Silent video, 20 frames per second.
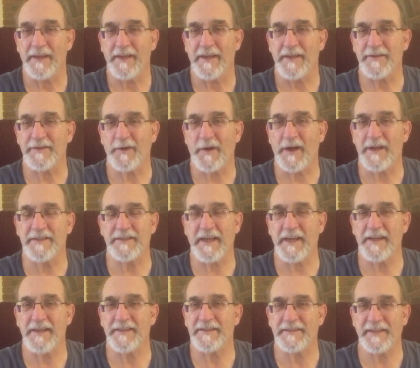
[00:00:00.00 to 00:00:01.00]
And so
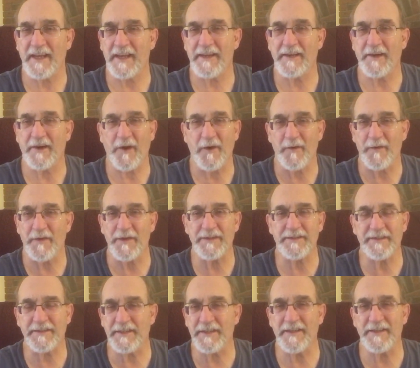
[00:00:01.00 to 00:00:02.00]
Isaiah is saying, you know,
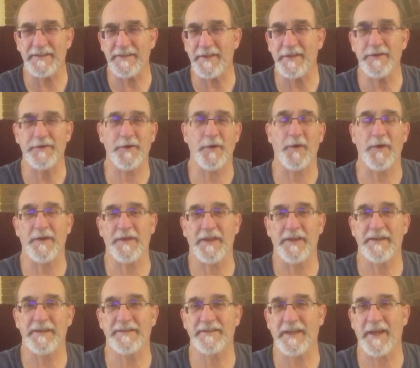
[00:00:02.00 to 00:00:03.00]
this is the joy
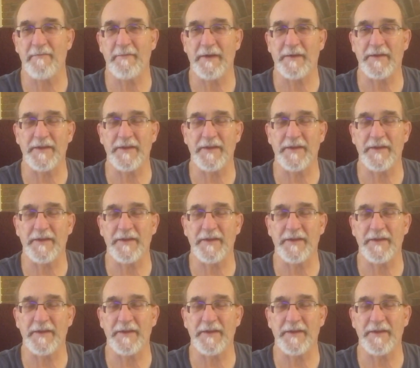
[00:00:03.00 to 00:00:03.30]
that is coming.